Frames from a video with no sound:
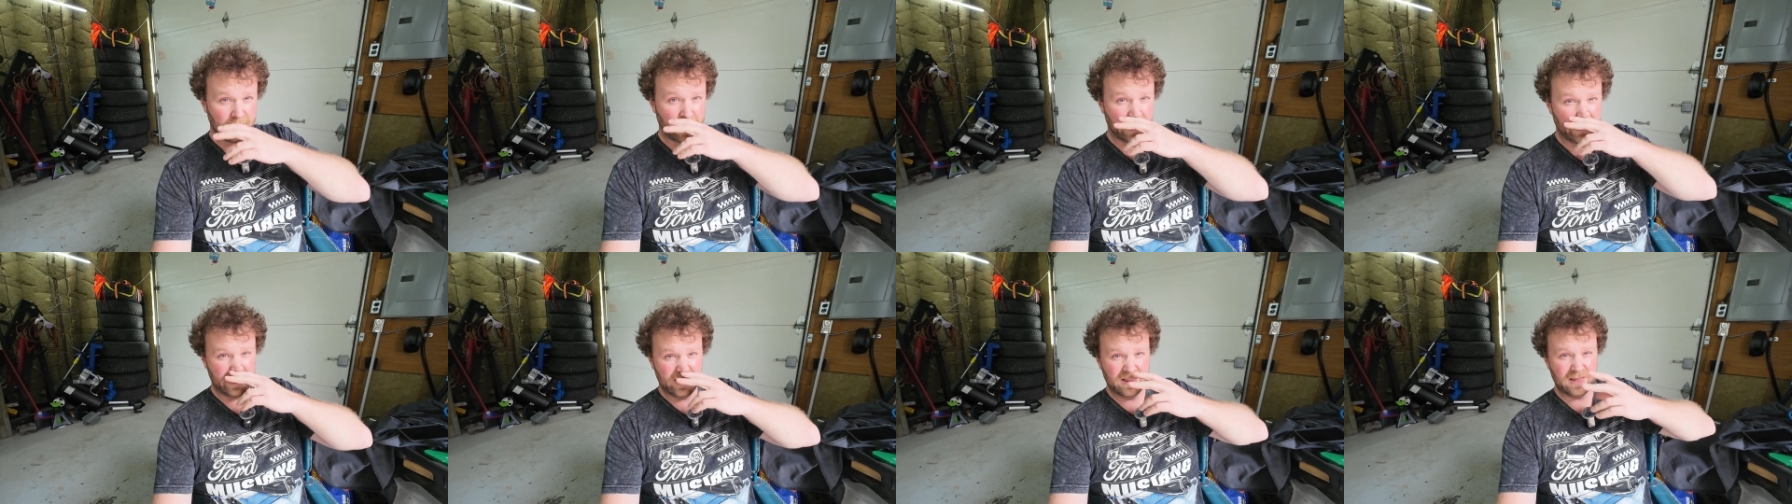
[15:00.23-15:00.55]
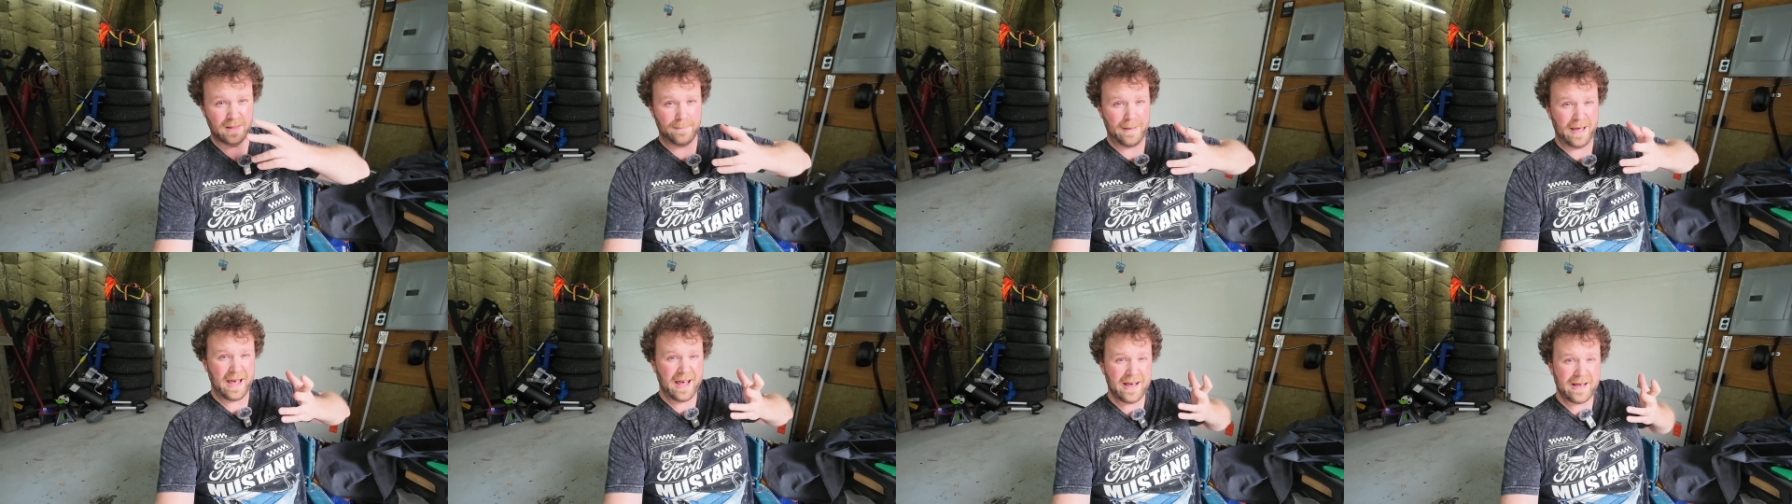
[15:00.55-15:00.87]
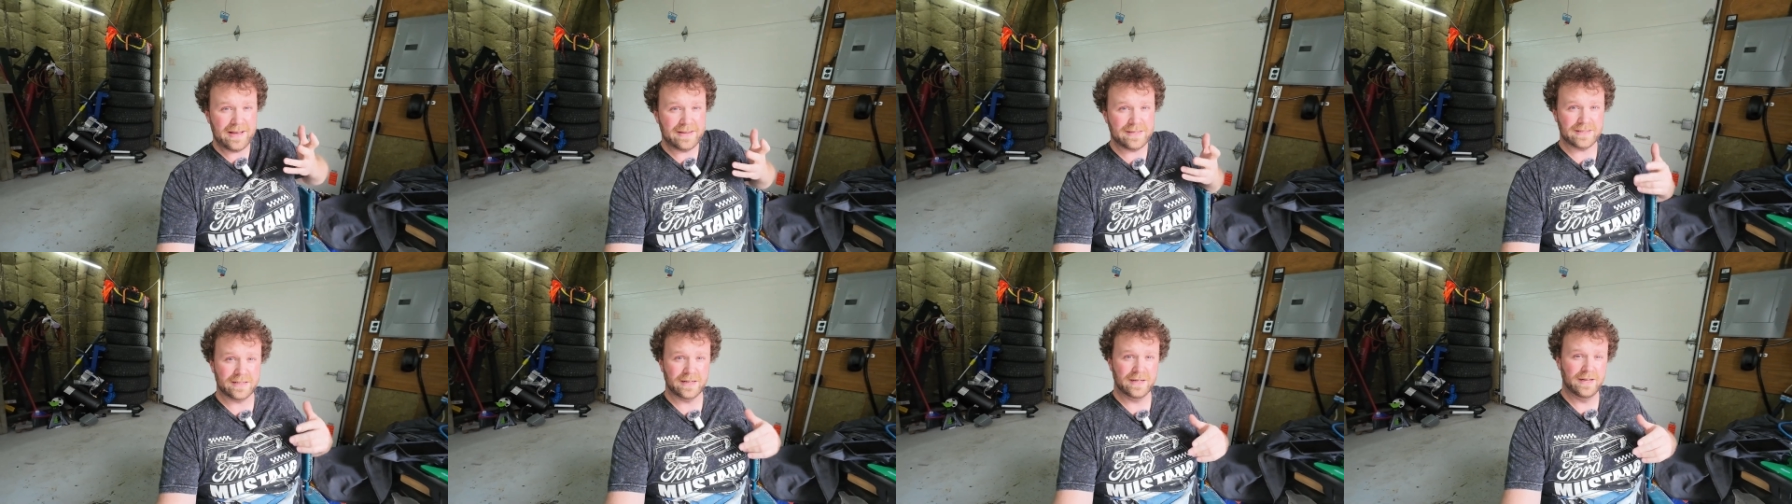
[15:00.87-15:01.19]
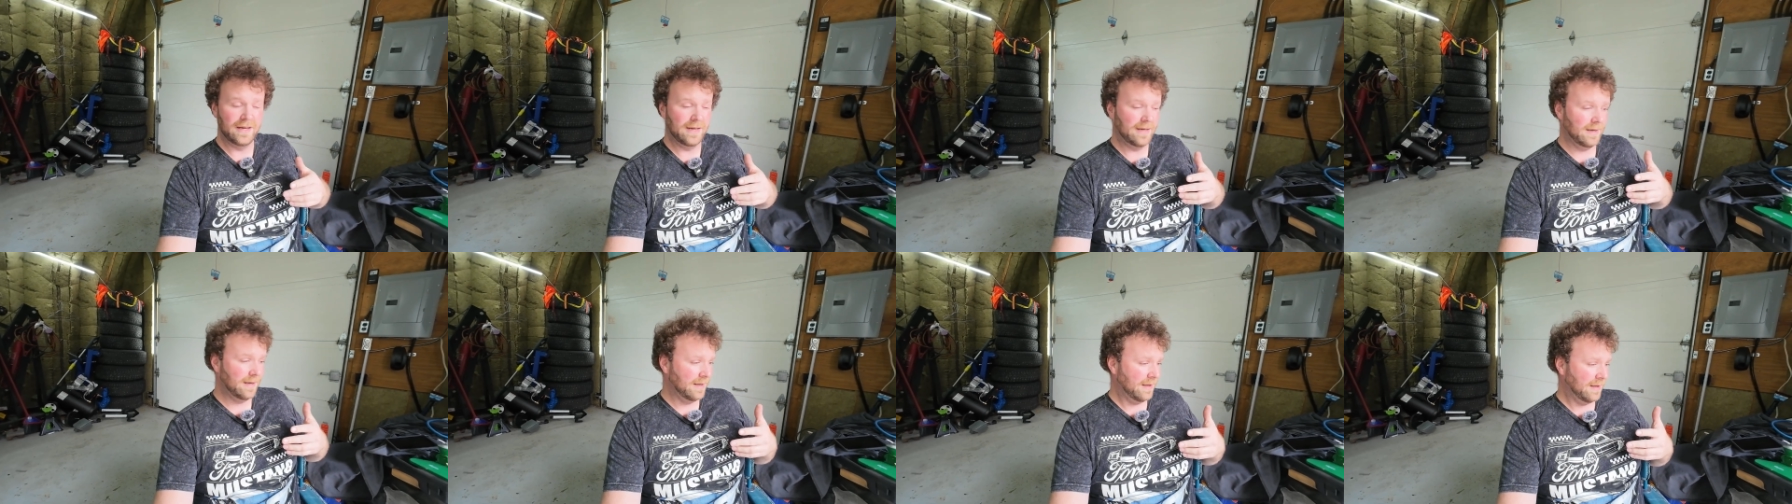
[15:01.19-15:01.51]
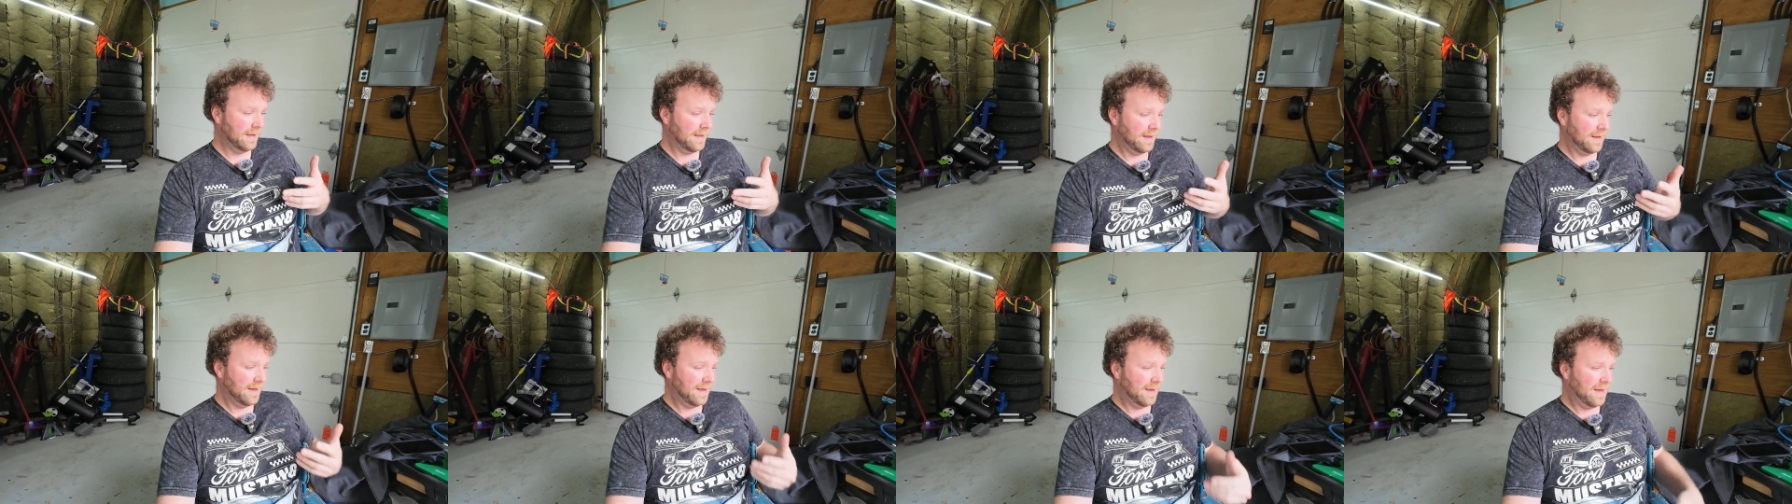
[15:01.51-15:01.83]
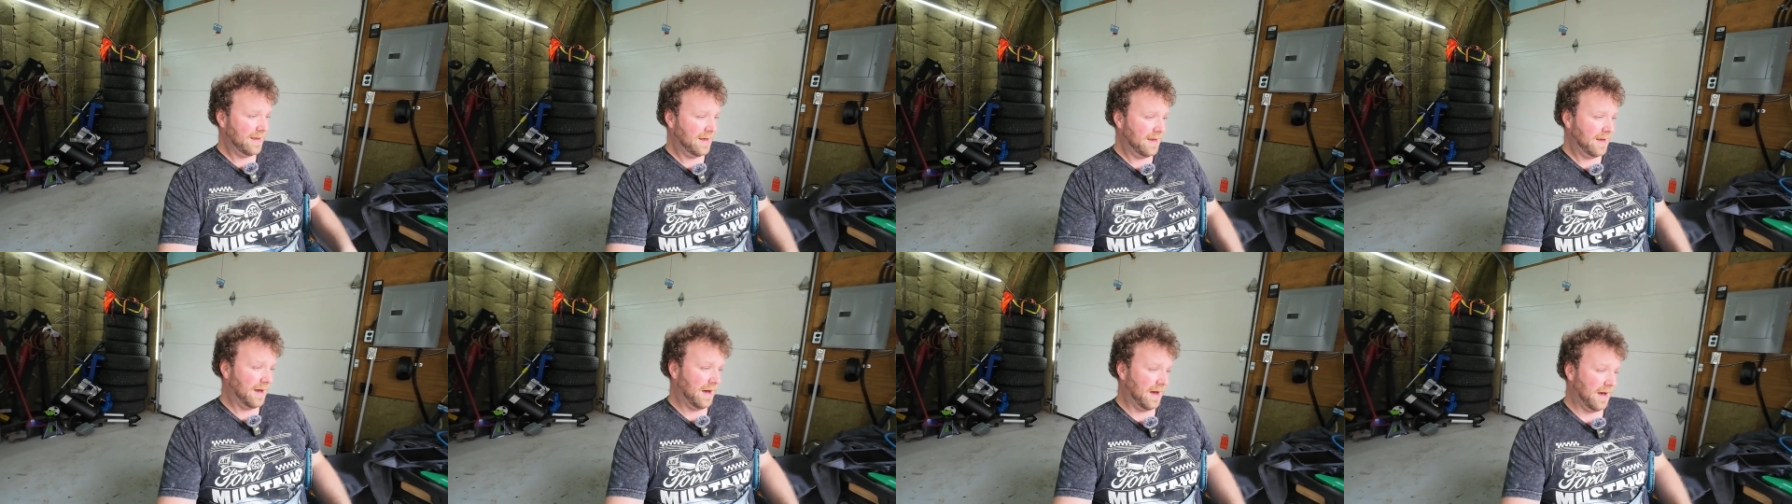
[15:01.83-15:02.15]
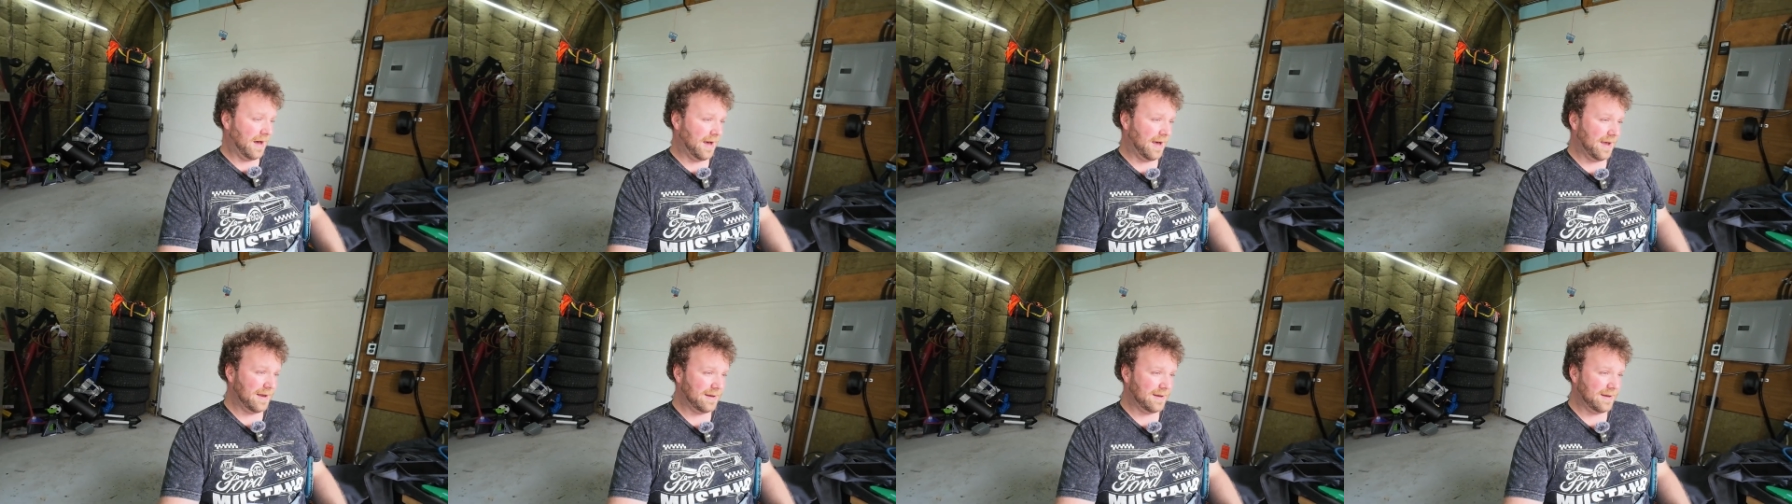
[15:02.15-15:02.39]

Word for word: I've done it in the past. Uh,